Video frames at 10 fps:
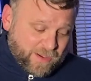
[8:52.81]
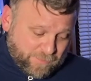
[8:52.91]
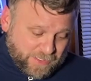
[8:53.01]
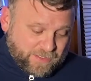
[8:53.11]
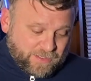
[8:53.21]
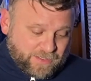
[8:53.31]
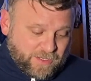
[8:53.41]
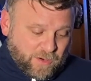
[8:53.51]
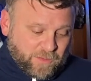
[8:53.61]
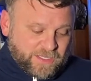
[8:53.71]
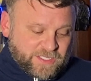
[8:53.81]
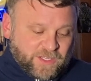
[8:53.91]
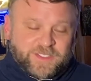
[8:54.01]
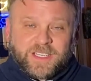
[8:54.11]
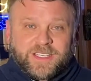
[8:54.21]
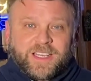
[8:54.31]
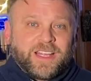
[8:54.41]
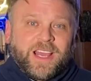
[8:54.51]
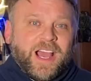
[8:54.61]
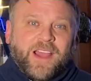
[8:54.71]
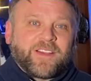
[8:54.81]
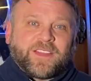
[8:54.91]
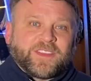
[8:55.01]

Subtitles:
But, when this is all said and done, I've got